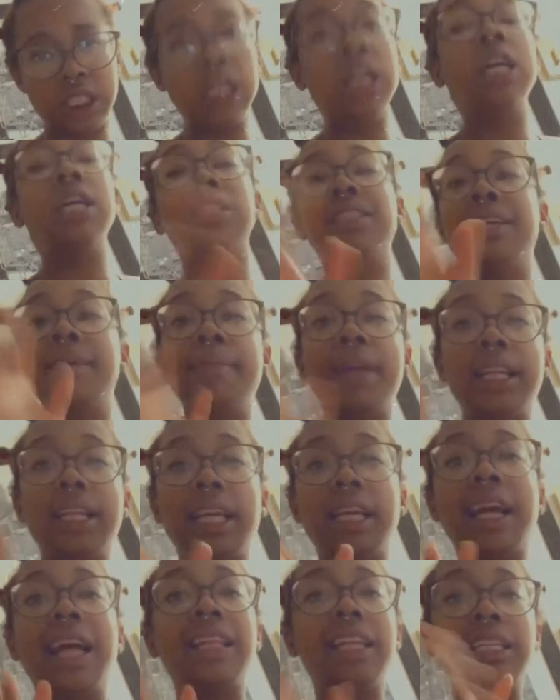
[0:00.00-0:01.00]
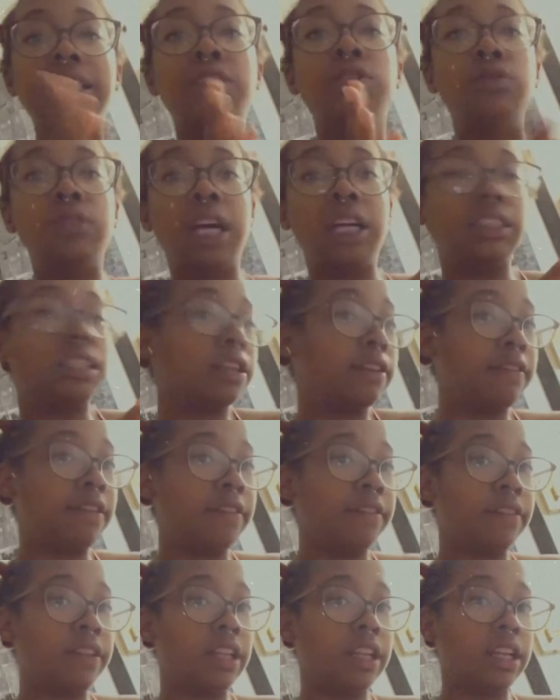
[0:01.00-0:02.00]
something like that. I think it's
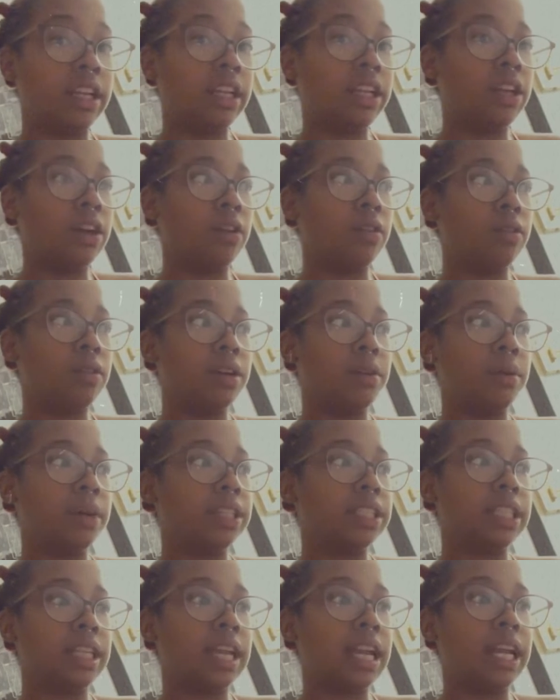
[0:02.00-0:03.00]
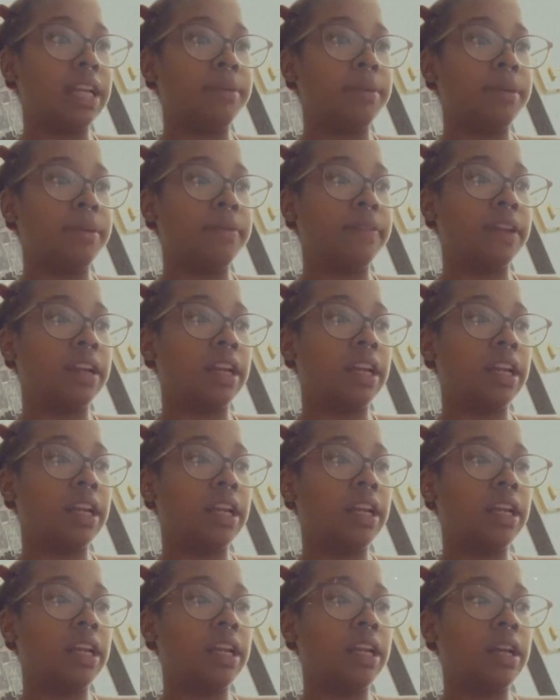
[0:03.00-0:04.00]
2015. No, it wasn't. It had to be before that.
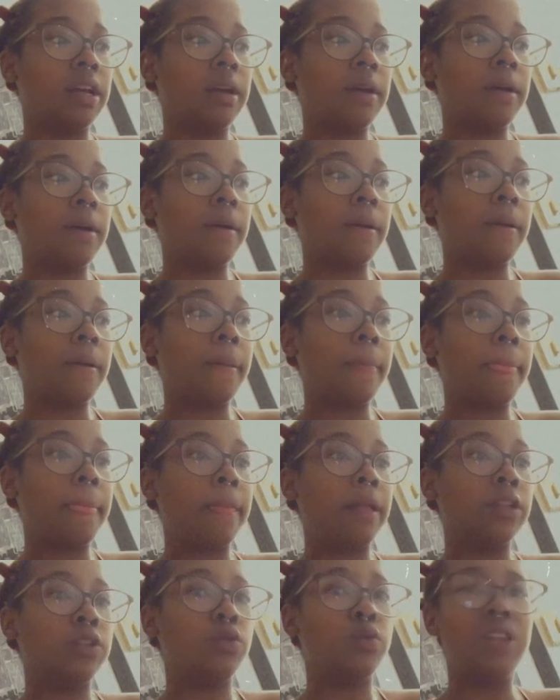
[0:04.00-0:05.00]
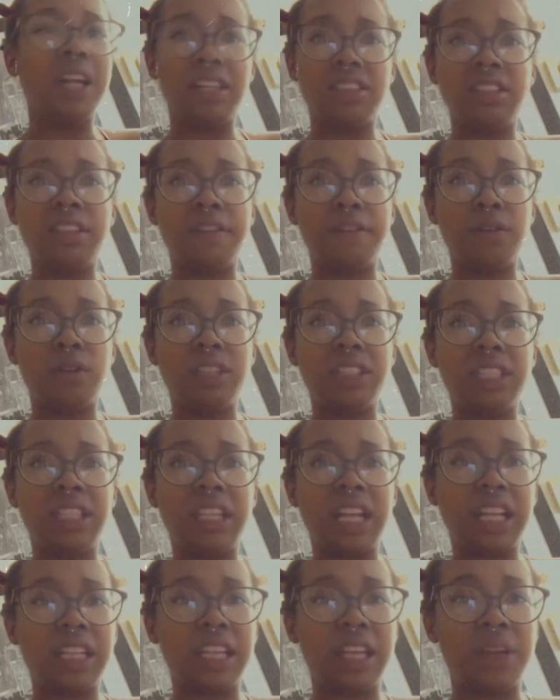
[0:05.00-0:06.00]
2014, I
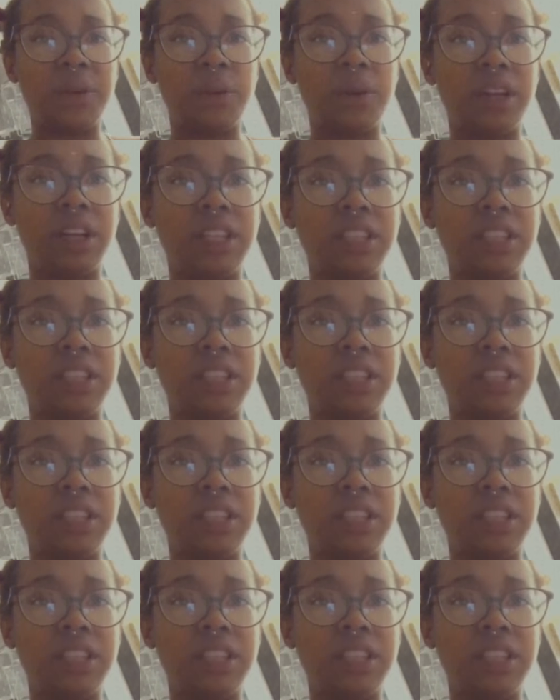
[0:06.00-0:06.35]
think it was.